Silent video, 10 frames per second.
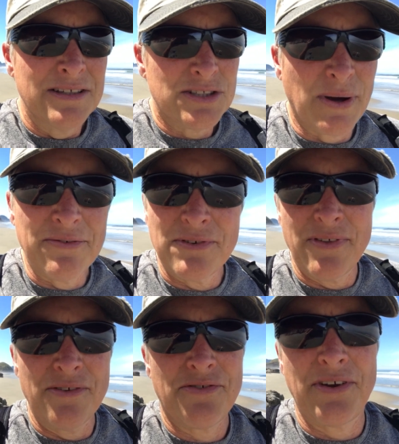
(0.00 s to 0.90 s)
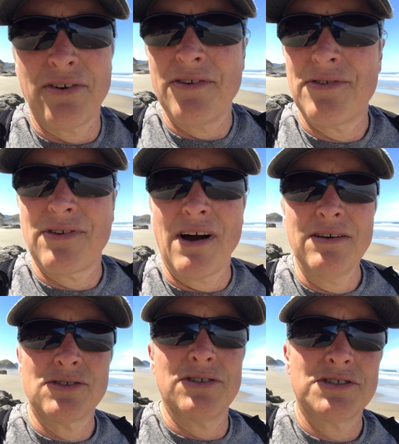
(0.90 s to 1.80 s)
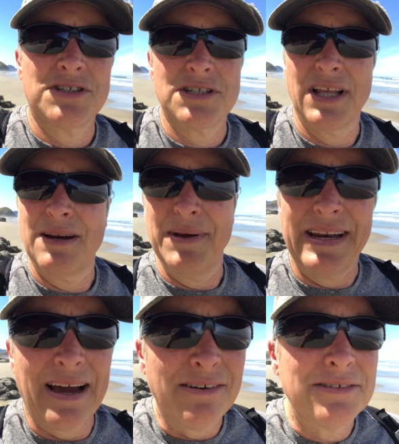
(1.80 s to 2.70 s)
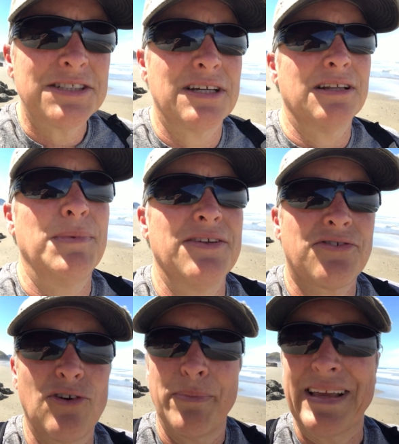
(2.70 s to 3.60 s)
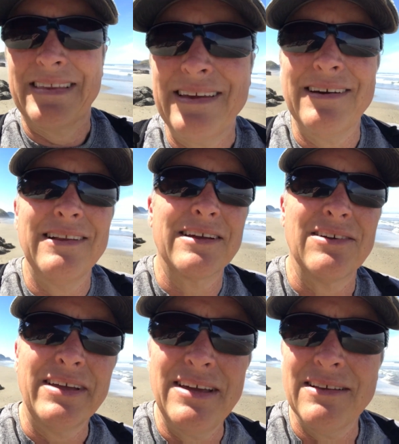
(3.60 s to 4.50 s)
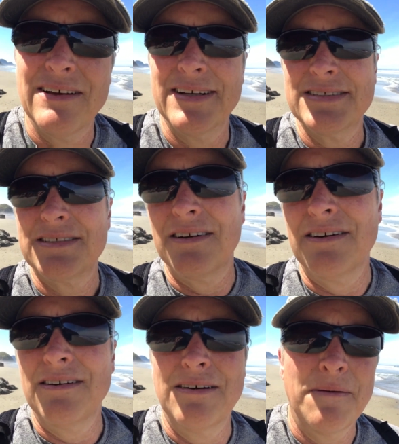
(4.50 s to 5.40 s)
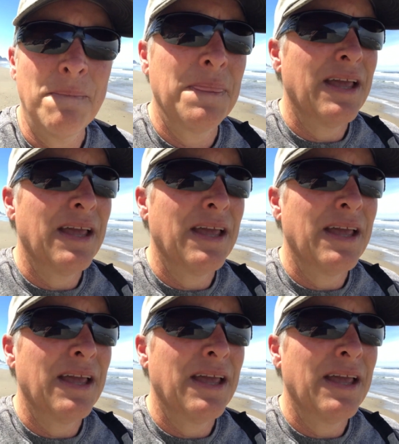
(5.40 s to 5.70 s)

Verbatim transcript: So after these series of doctors just letting me down, telling me it's no big deal, it'll heal on its own,